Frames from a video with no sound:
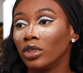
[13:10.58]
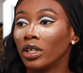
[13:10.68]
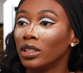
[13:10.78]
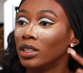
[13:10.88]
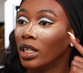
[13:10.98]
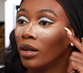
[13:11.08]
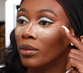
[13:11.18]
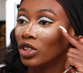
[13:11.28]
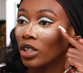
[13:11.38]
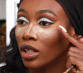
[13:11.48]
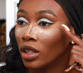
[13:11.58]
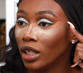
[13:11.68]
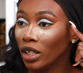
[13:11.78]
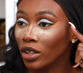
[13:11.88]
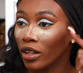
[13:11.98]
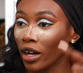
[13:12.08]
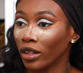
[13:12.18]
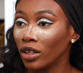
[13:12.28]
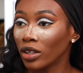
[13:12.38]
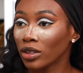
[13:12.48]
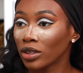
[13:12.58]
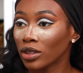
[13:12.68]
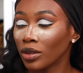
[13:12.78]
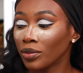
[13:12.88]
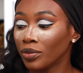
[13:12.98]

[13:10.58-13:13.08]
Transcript: You guys see how much cleaner that looks?